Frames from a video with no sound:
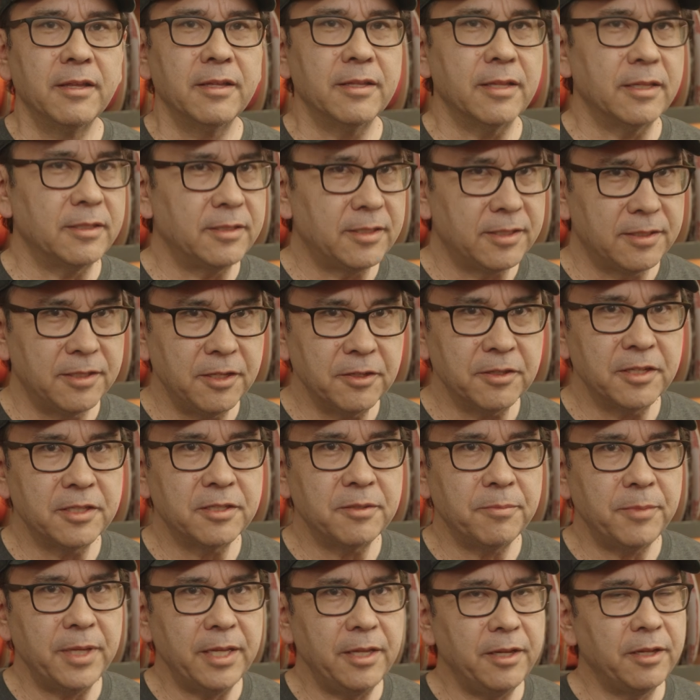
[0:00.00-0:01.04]
it still
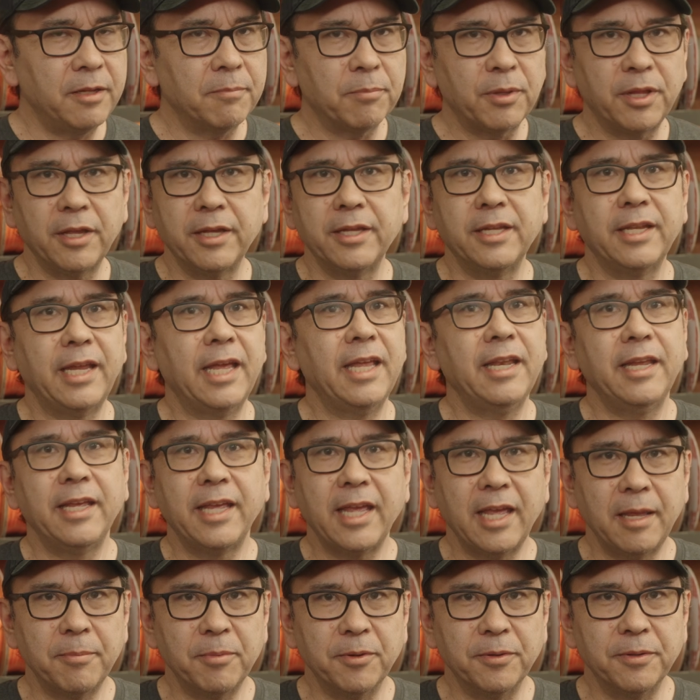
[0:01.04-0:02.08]
doesn't mean you can plug in any
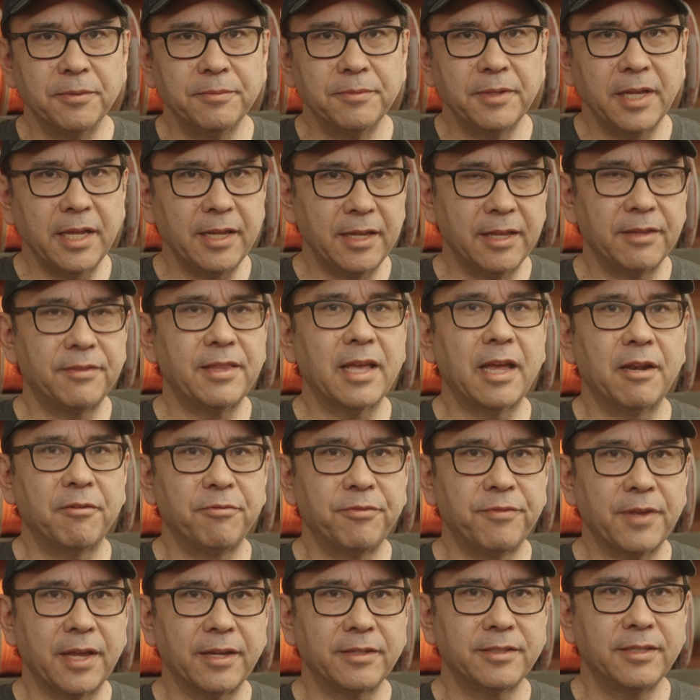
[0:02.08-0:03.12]
cable and get that
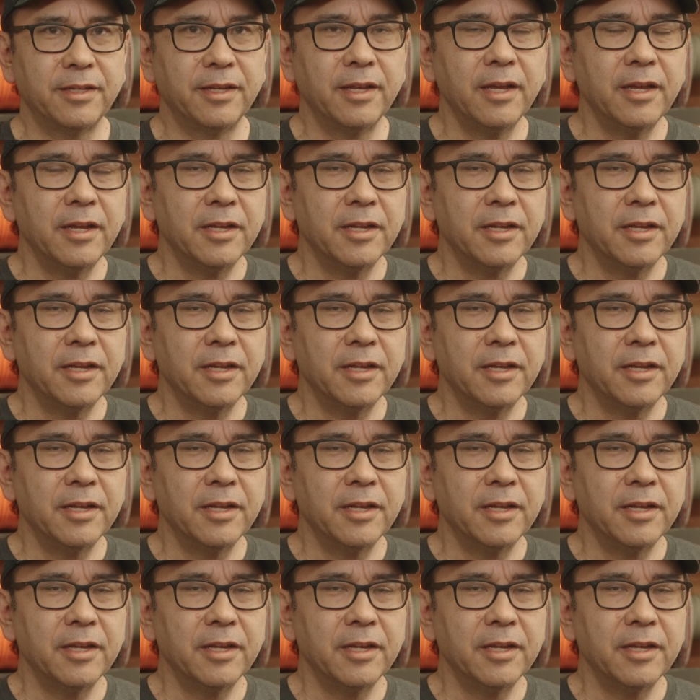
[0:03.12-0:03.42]
effect.